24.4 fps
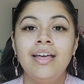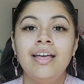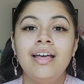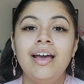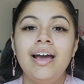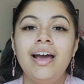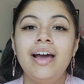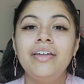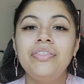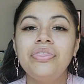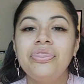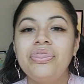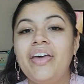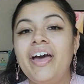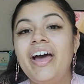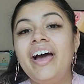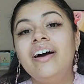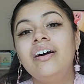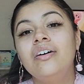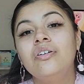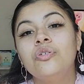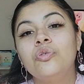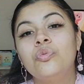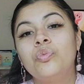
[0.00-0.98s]
And
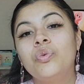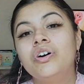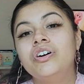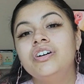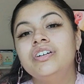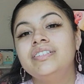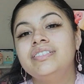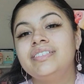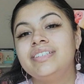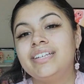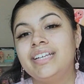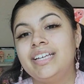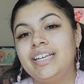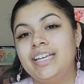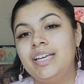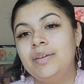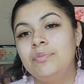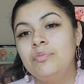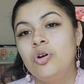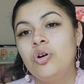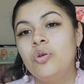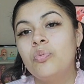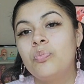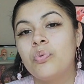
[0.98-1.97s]
that was
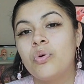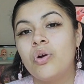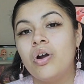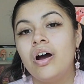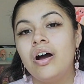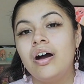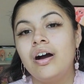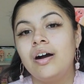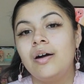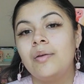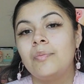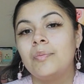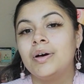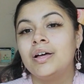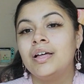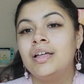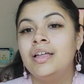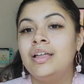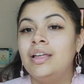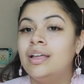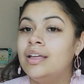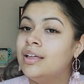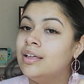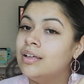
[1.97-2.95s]
Emo Prom.
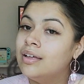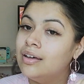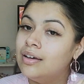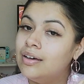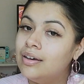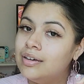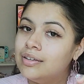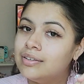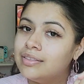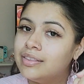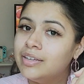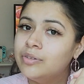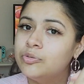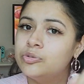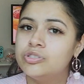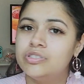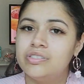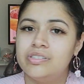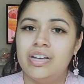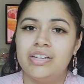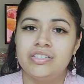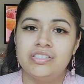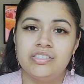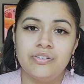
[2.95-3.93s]
It was
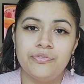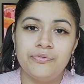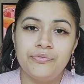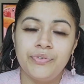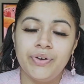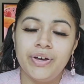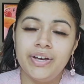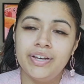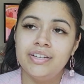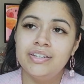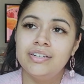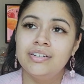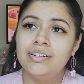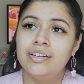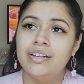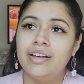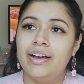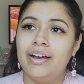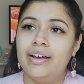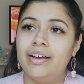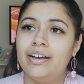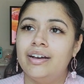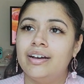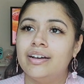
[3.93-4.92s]
lots of fun.
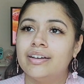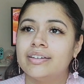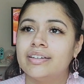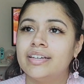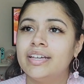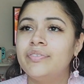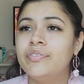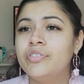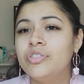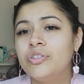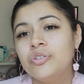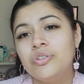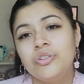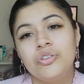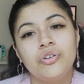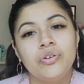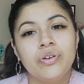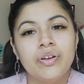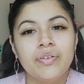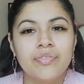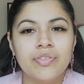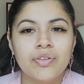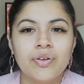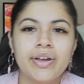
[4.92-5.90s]
Even though
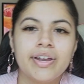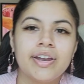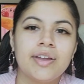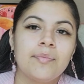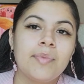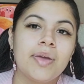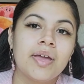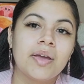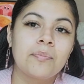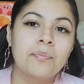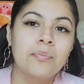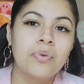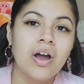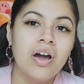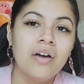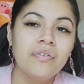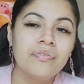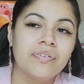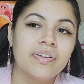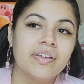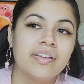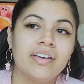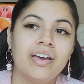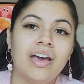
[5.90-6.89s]
I didn't make
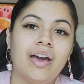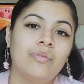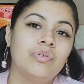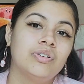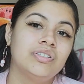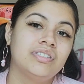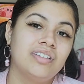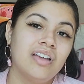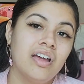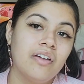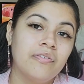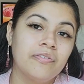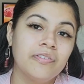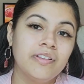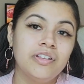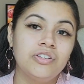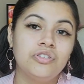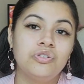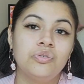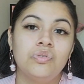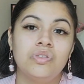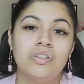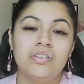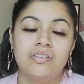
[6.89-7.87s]
profit, I would definitely
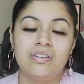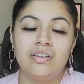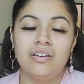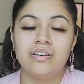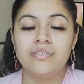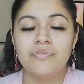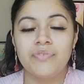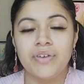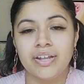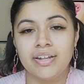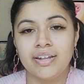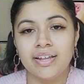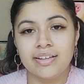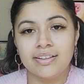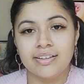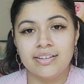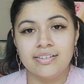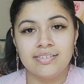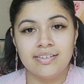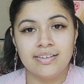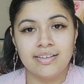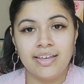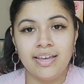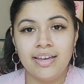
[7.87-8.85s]
do an event like this
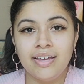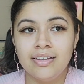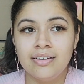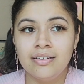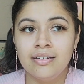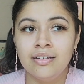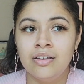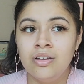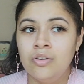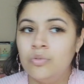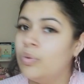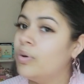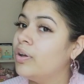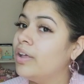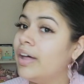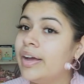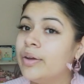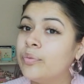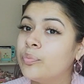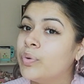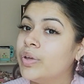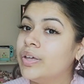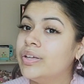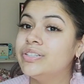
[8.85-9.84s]
again. Well, I
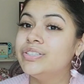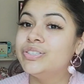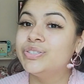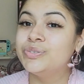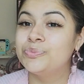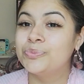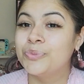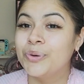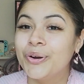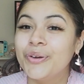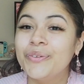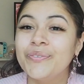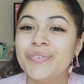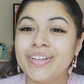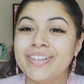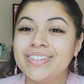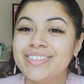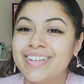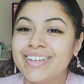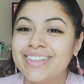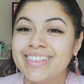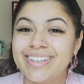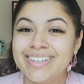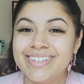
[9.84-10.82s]
will do more events
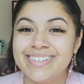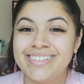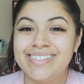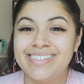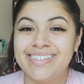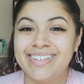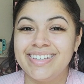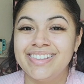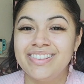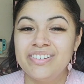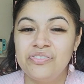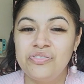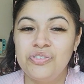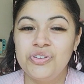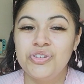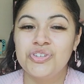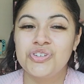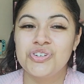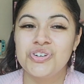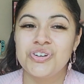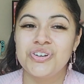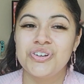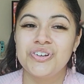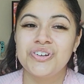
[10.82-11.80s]
like this in the
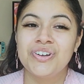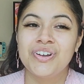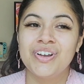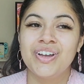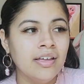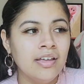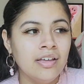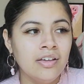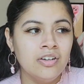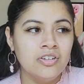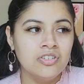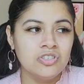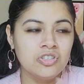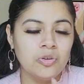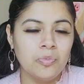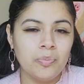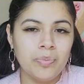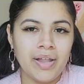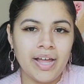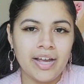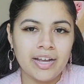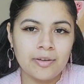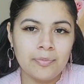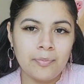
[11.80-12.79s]
future. So
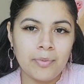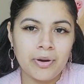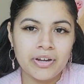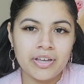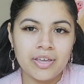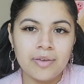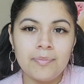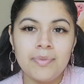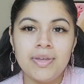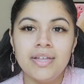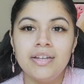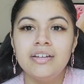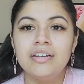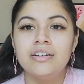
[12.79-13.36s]
Black Market Media